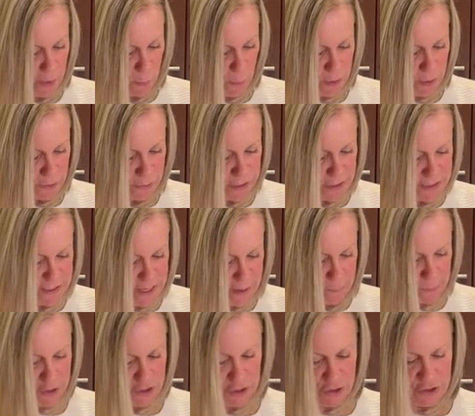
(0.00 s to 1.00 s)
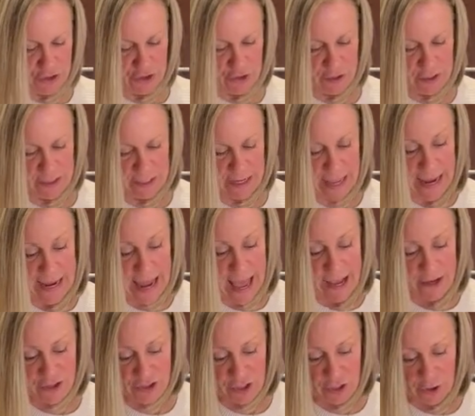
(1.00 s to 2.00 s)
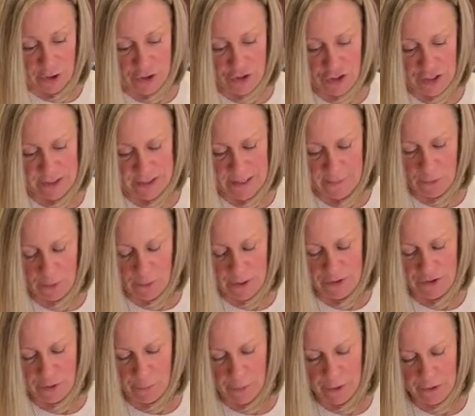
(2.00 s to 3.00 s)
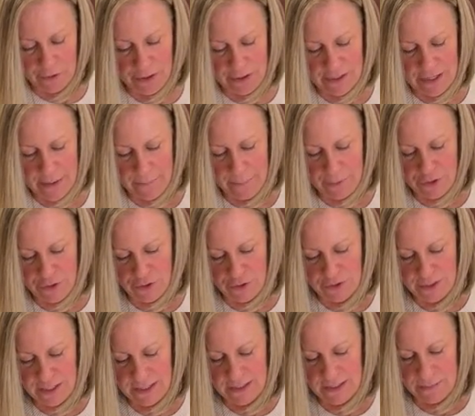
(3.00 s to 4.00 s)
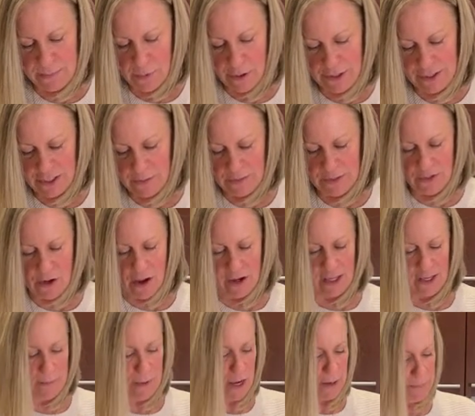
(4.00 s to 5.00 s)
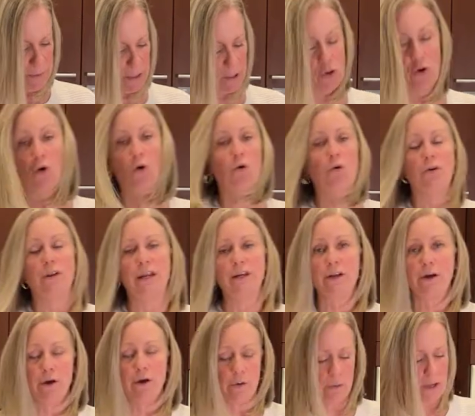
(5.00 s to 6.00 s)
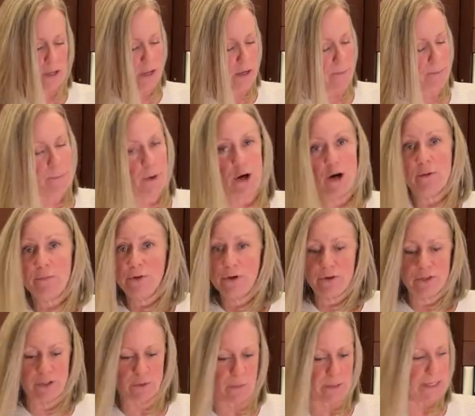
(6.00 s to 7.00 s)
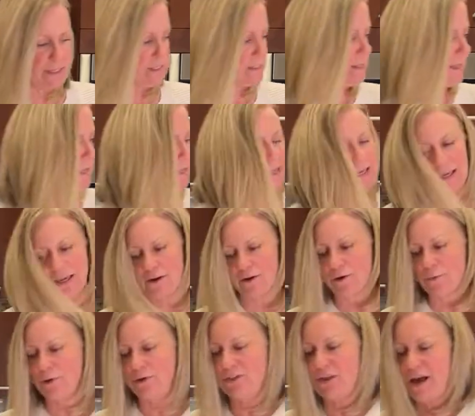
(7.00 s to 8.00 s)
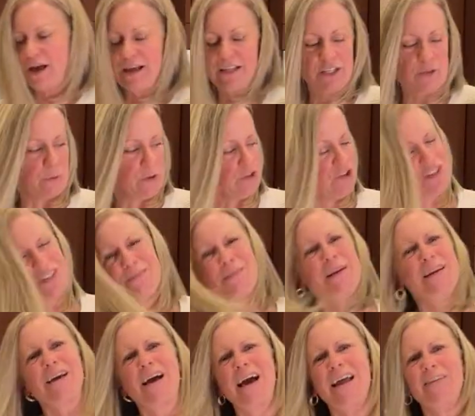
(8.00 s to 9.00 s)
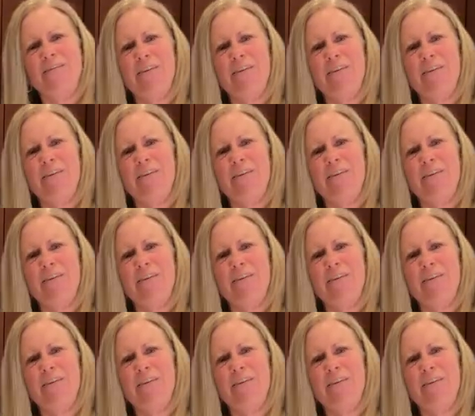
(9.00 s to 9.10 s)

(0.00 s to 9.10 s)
what are the temperatures you're getting? And actually, Archie, same question. What are the temperatures? Because Marcy was talking about being cold. I know Barb knows what it's like here with us, which has been kind of